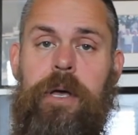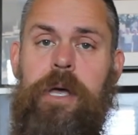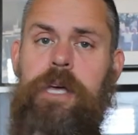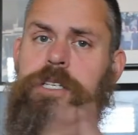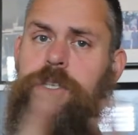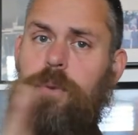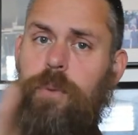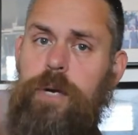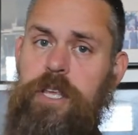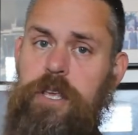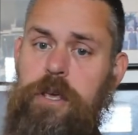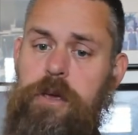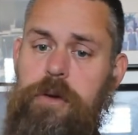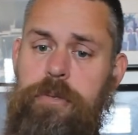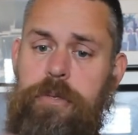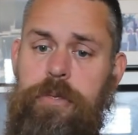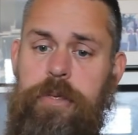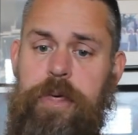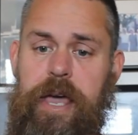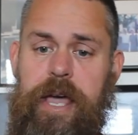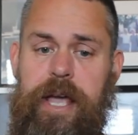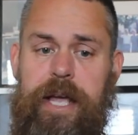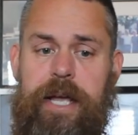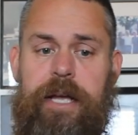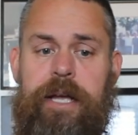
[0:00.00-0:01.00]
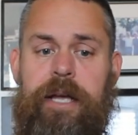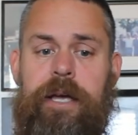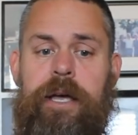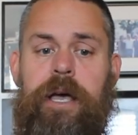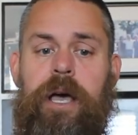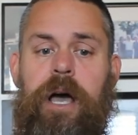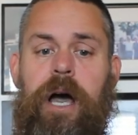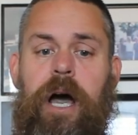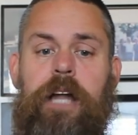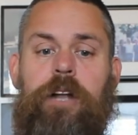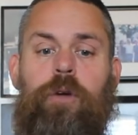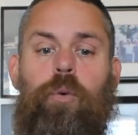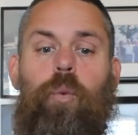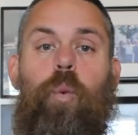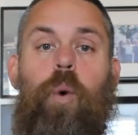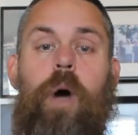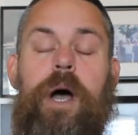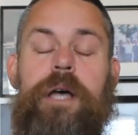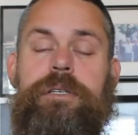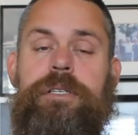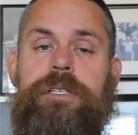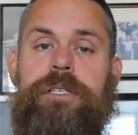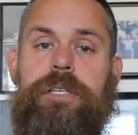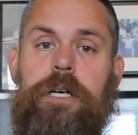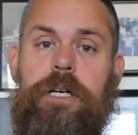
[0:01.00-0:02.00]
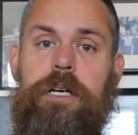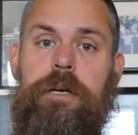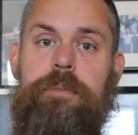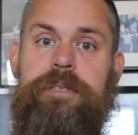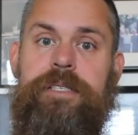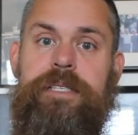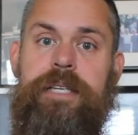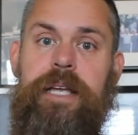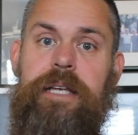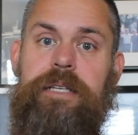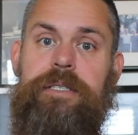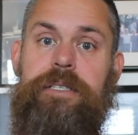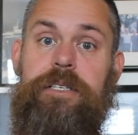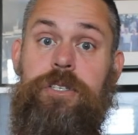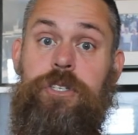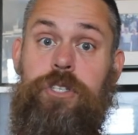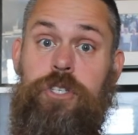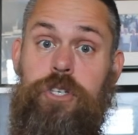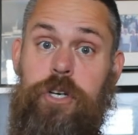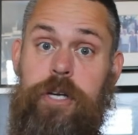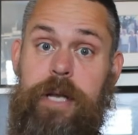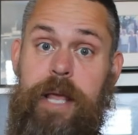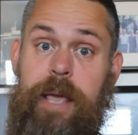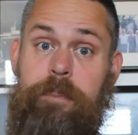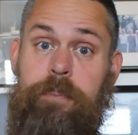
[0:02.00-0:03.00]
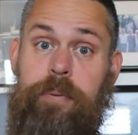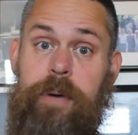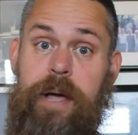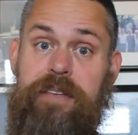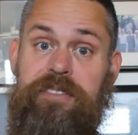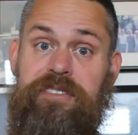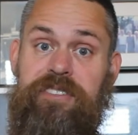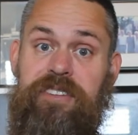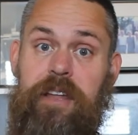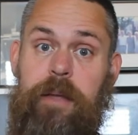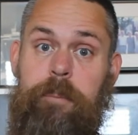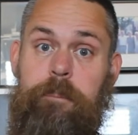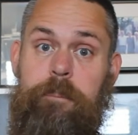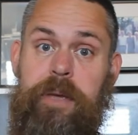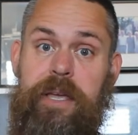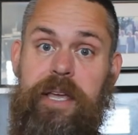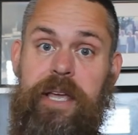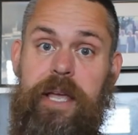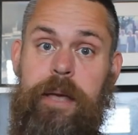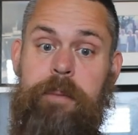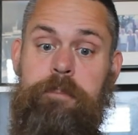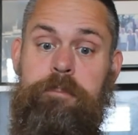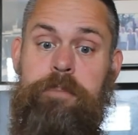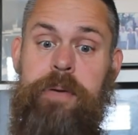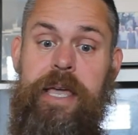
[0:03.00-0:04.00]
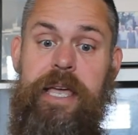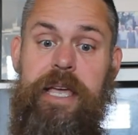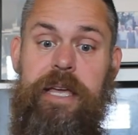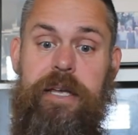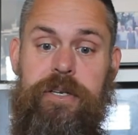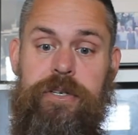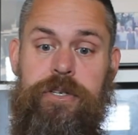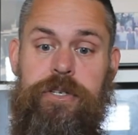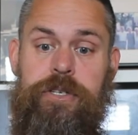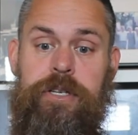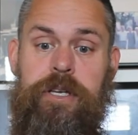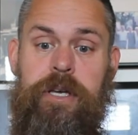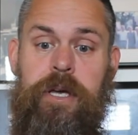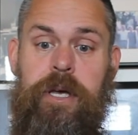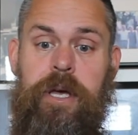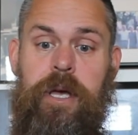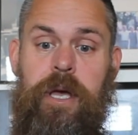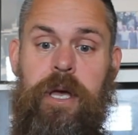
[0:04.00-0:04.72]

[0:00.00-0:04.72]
So what do you think? Under what circumstances should a president be impeached?